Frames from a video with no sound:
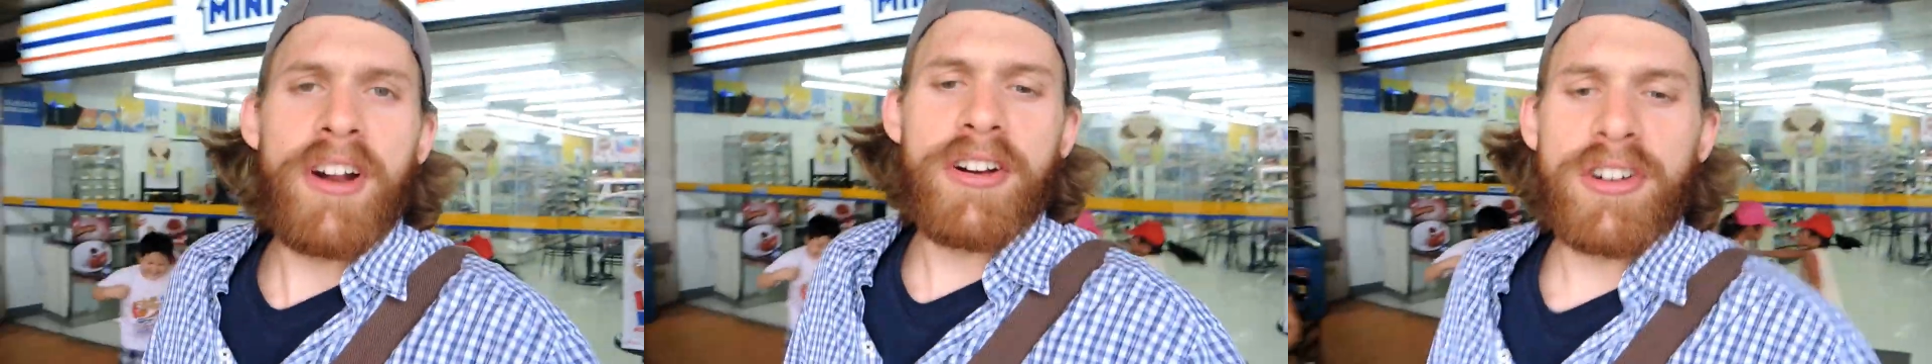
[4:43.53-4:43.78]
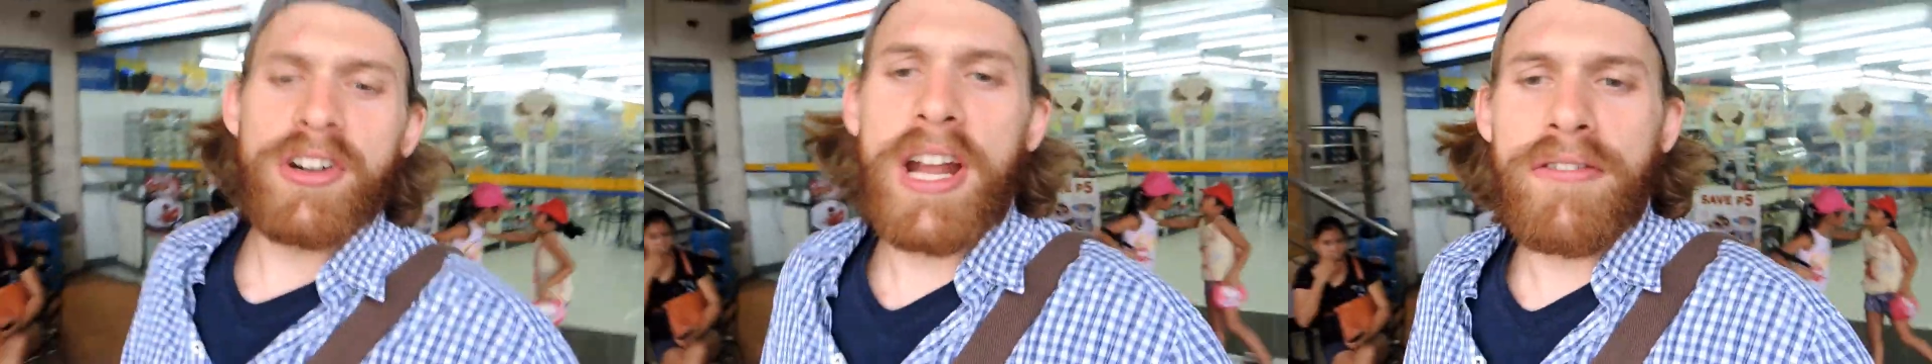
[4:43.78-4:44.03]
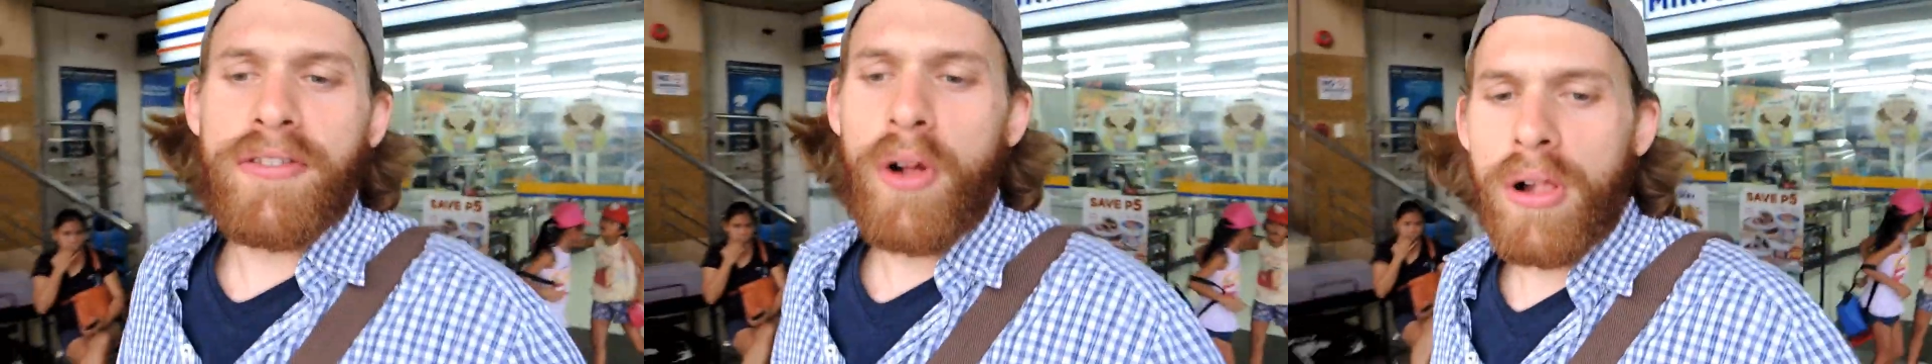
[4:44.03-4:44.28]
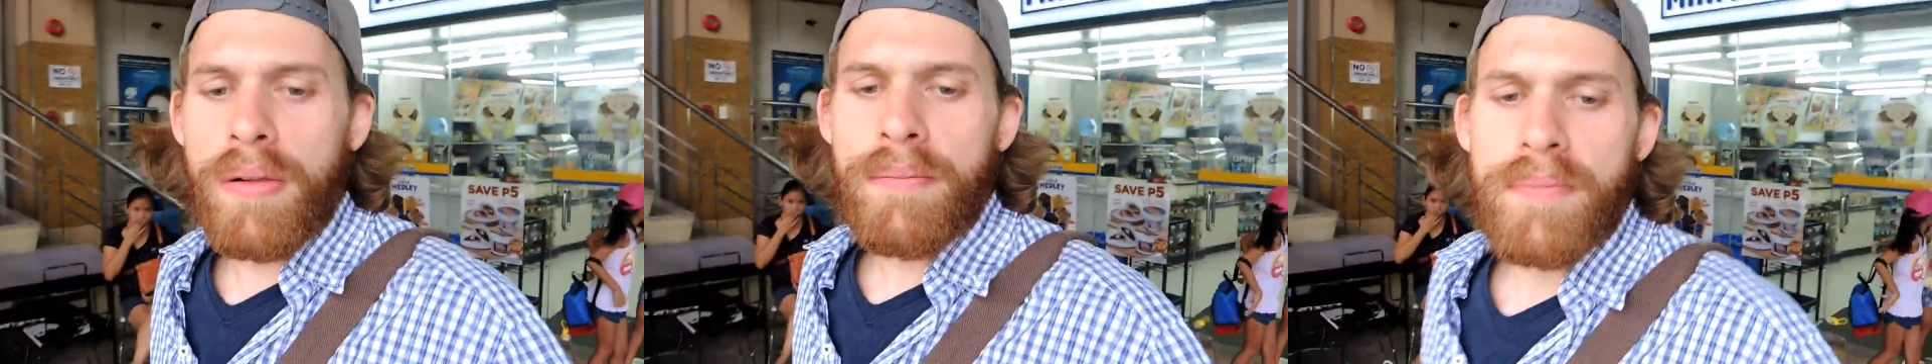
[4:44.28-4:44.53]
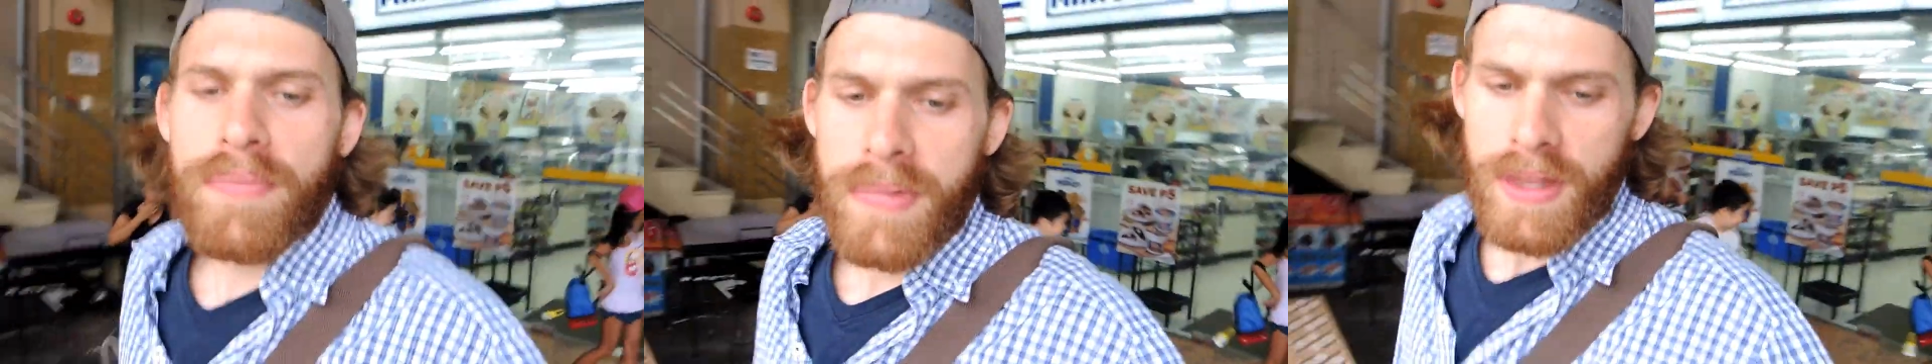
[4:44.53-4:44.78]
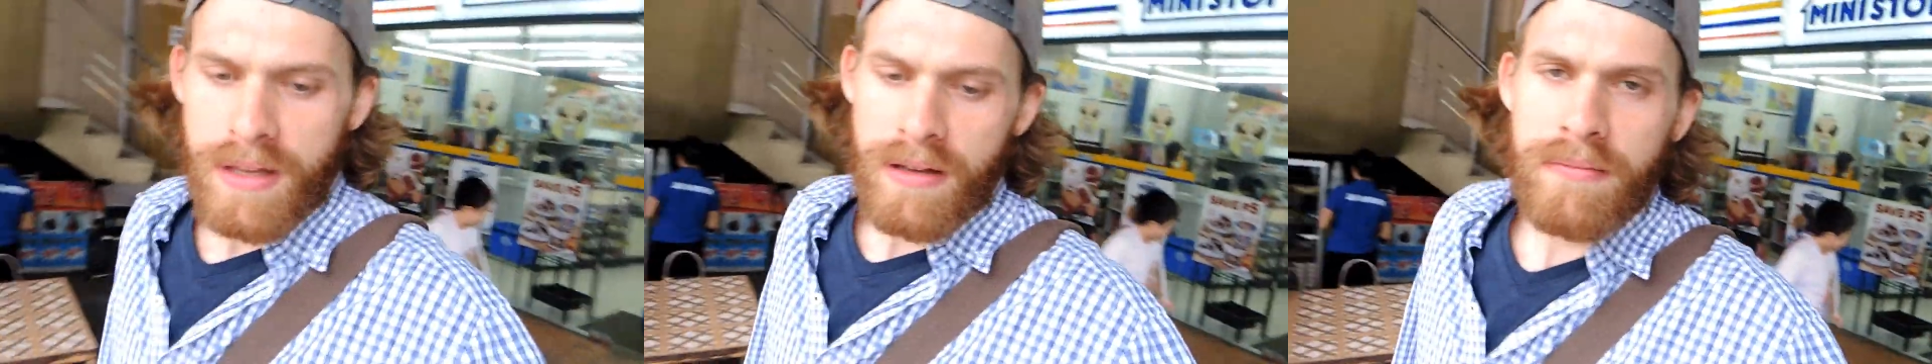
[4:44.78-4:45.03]
very grateful
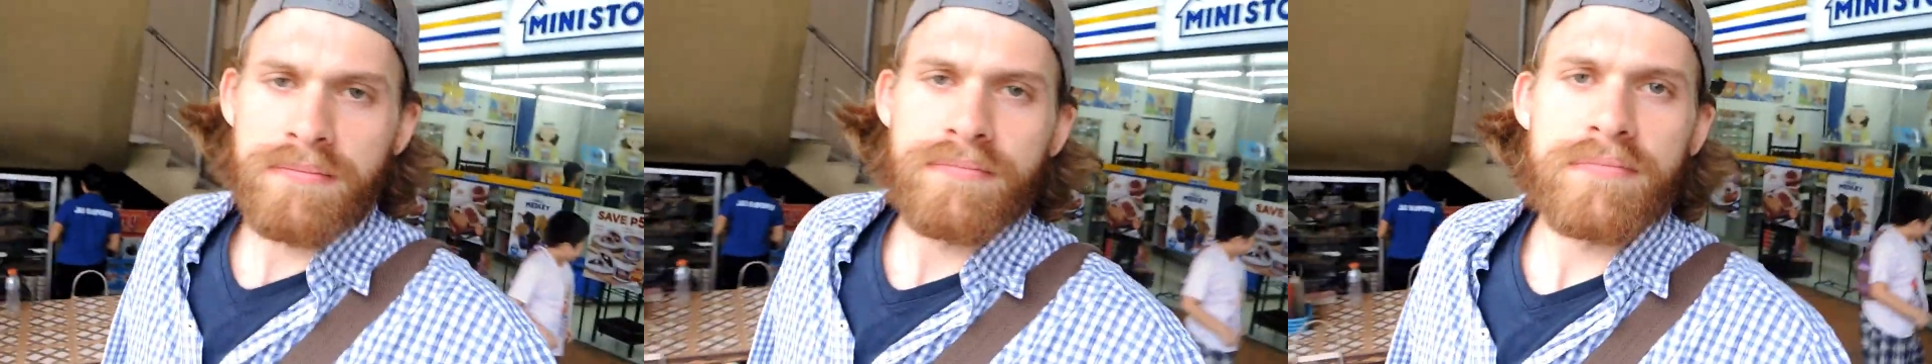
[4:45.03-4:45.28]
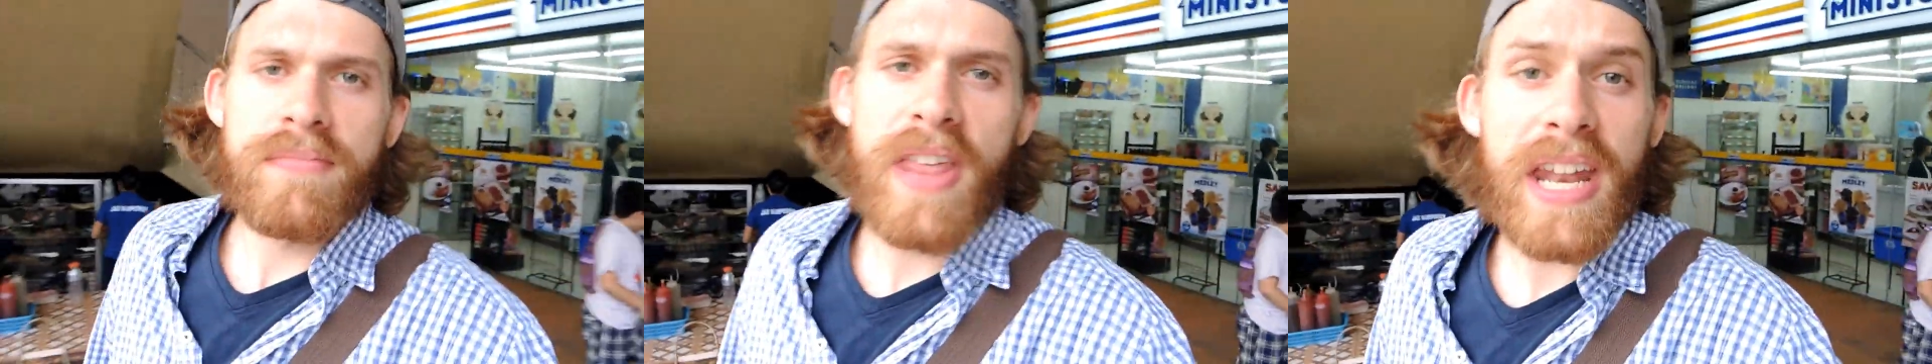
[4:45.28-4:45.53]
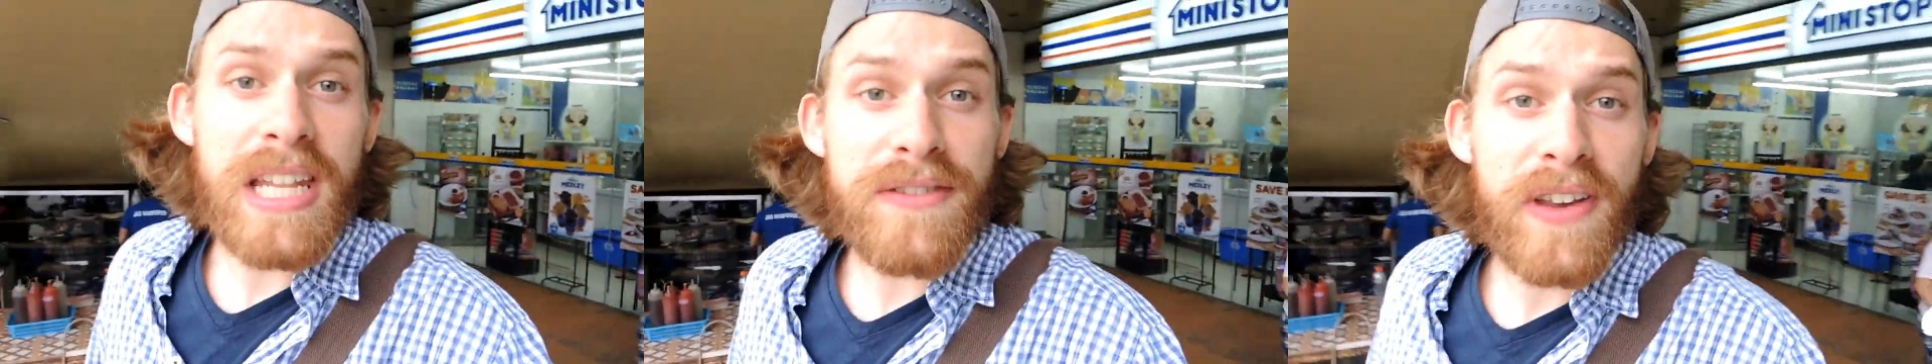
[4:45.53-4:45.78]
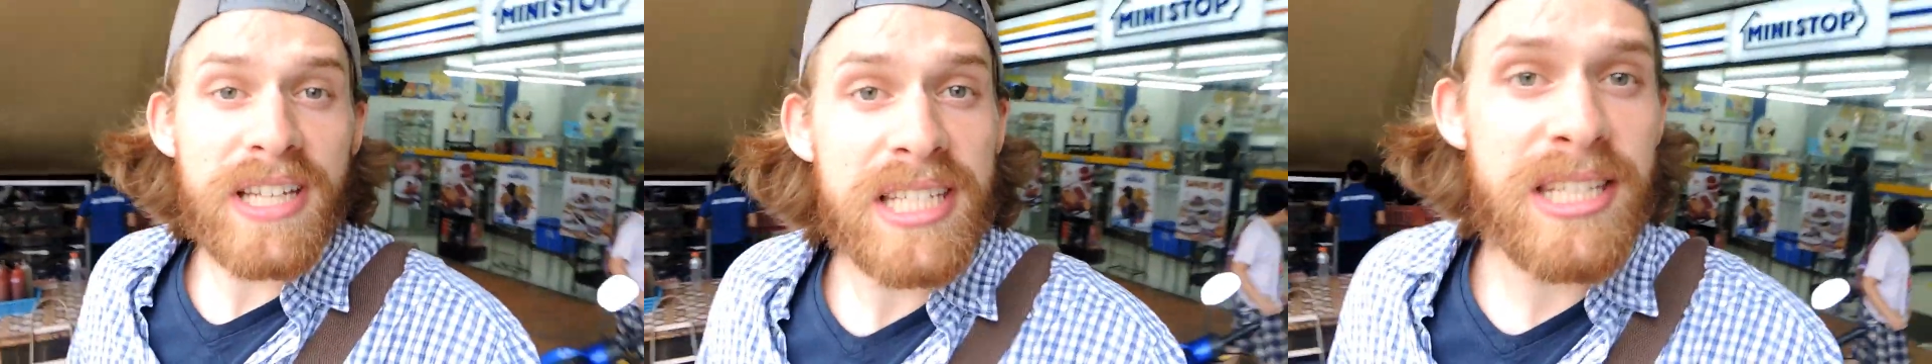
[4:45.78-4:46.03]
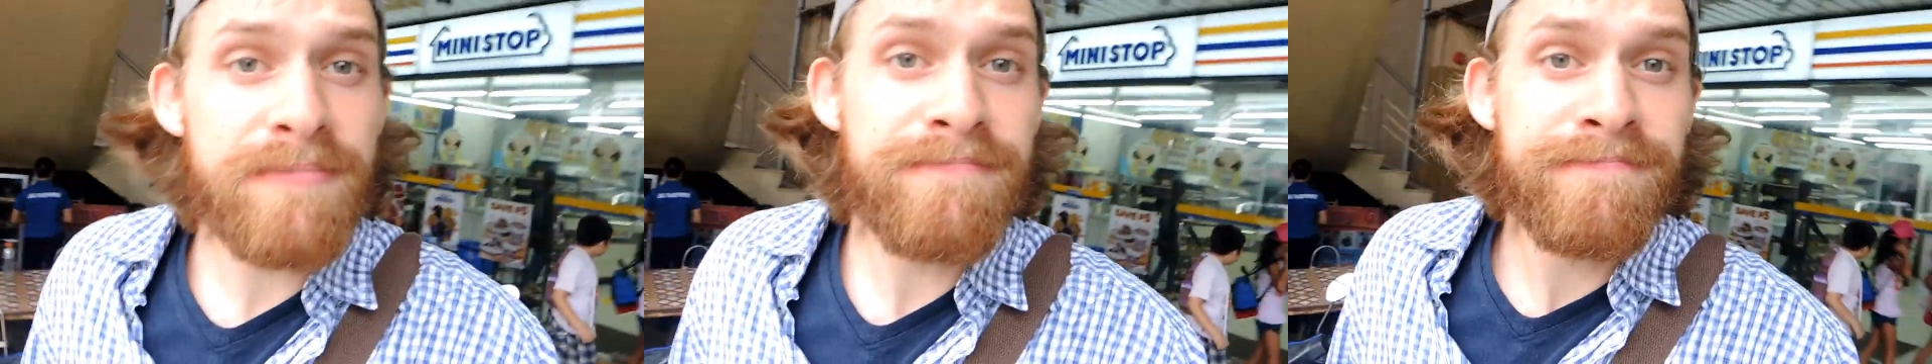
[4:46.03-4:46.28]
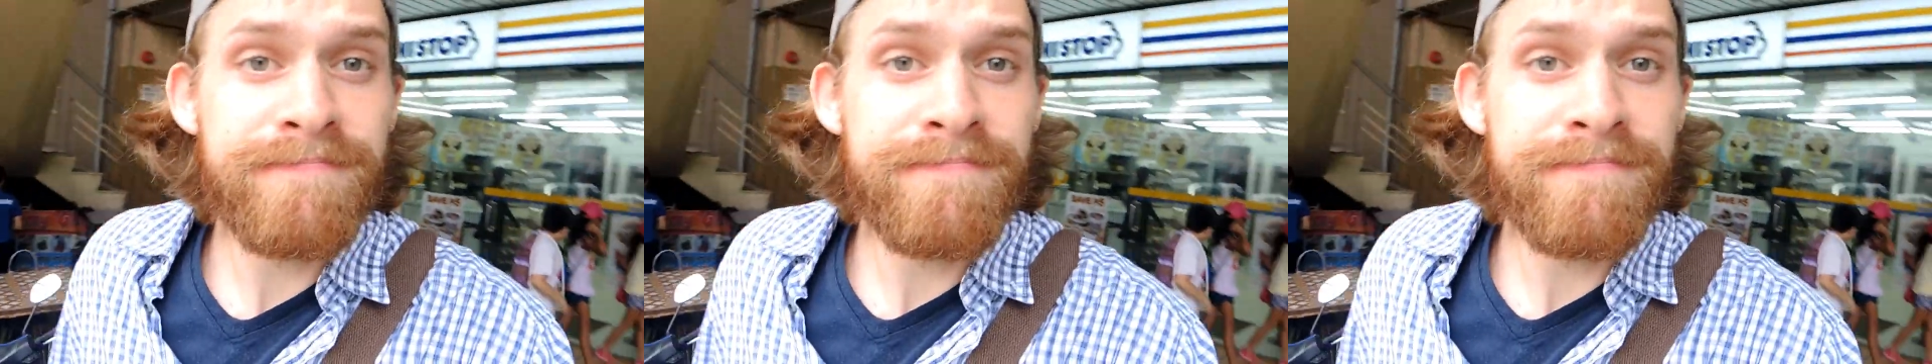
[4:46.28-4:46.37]
that it's fixed.